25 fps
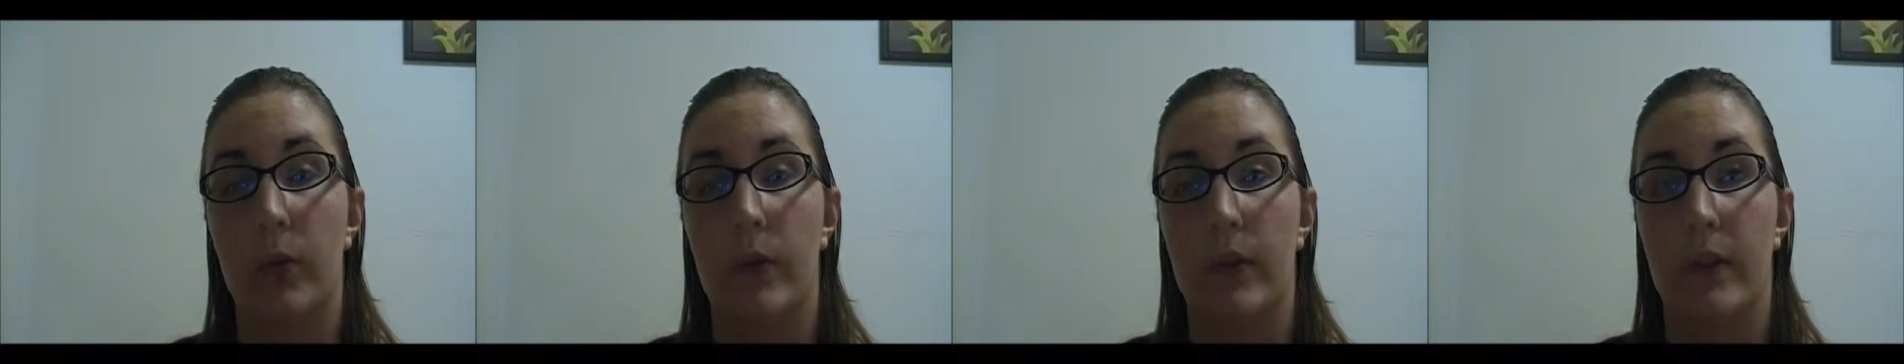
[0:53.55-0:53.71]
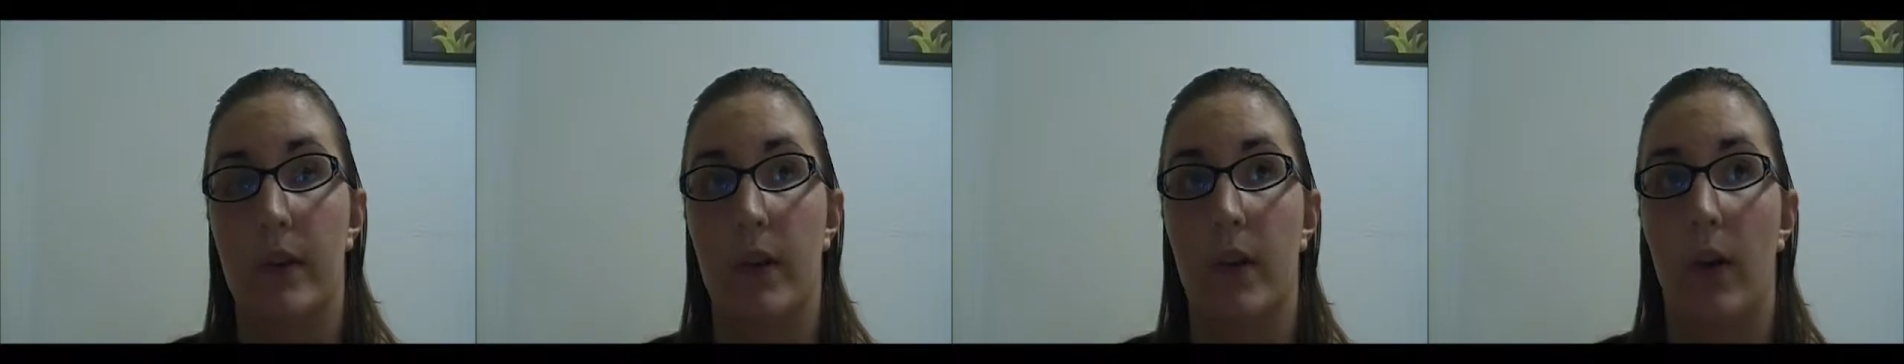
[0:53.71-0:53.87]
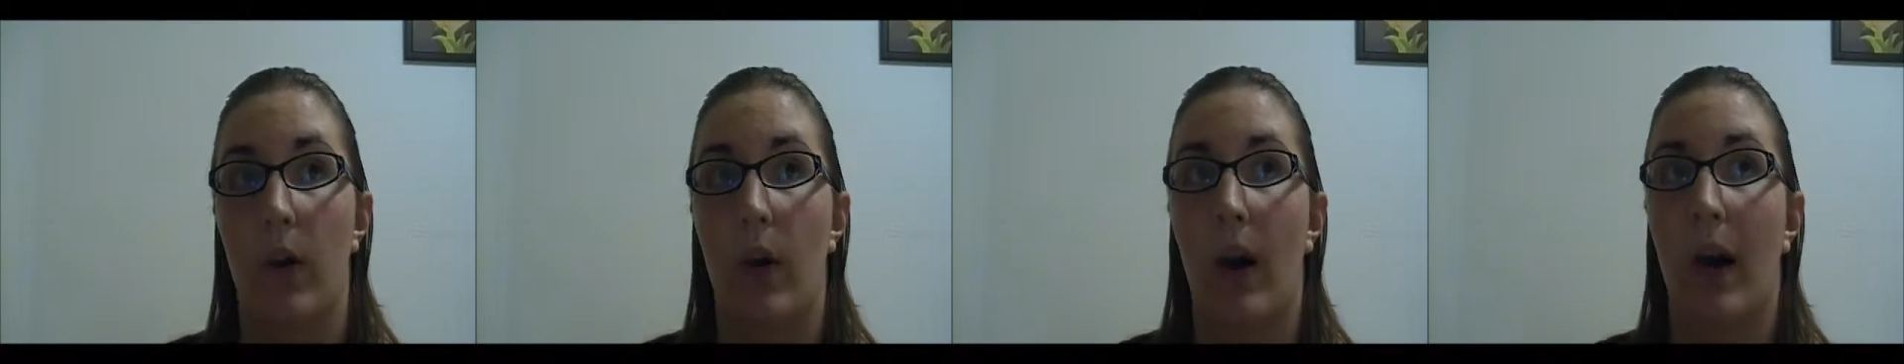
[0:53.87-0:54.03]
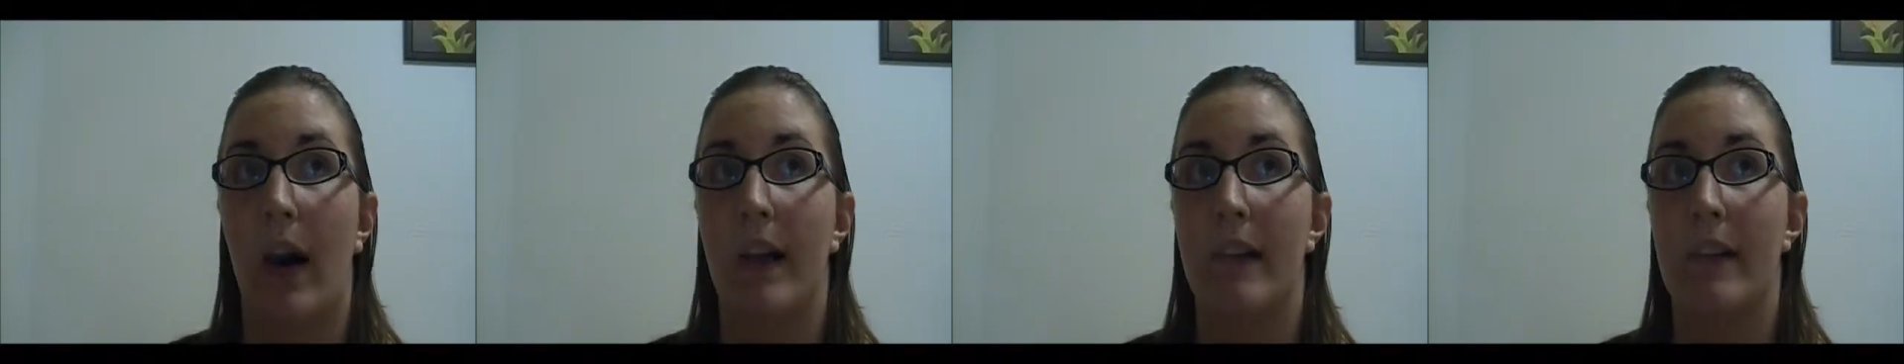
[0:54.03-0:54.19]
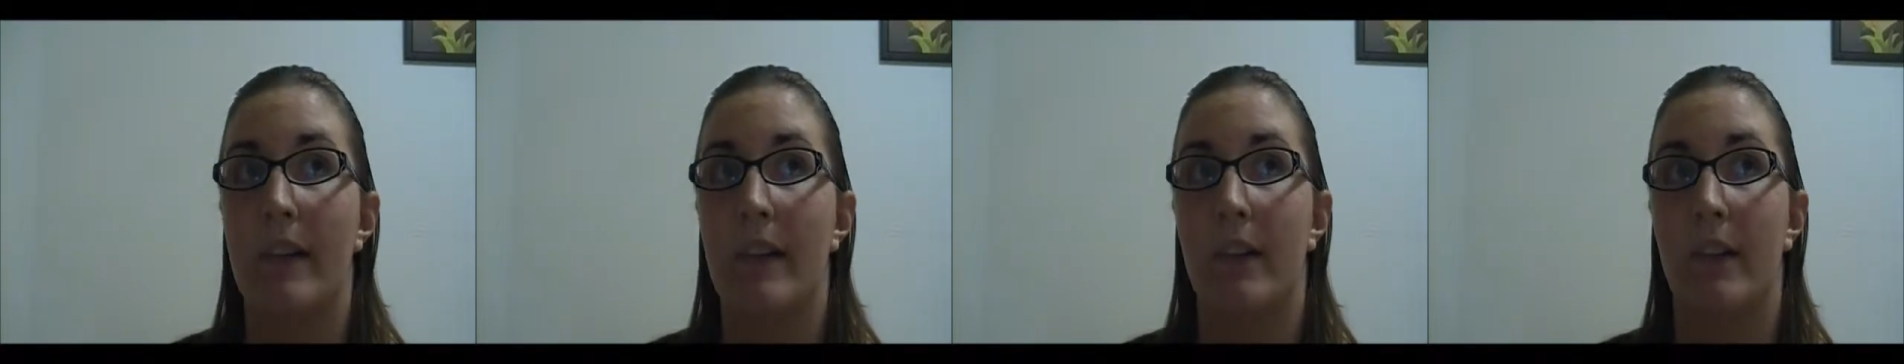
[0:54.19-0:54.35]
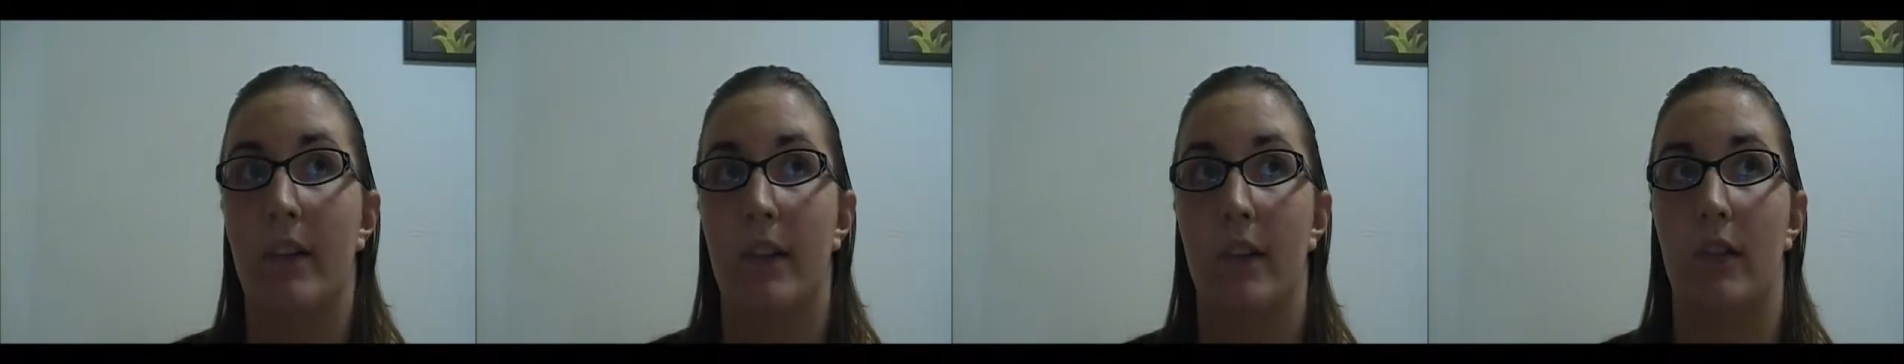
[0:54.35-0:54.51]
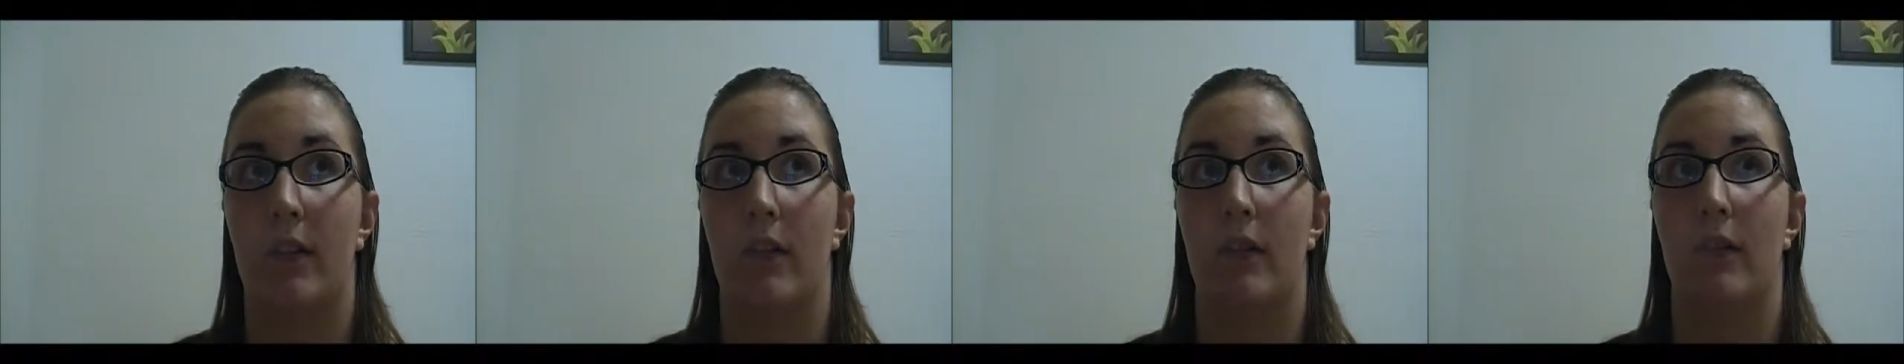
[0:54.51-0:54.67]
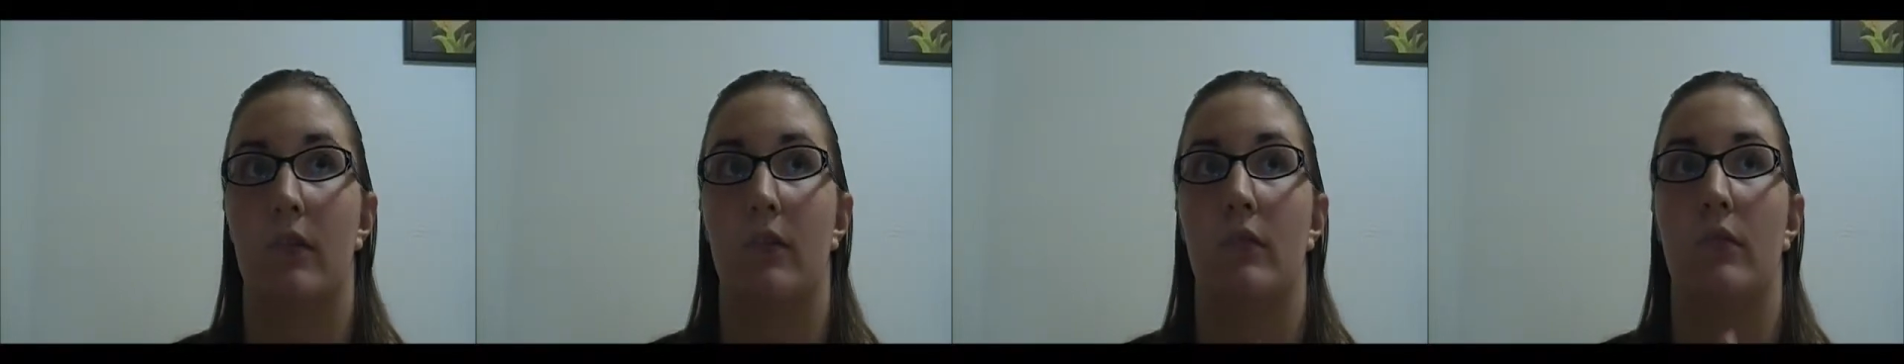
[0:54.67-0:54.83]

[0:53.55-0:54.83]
so I didn't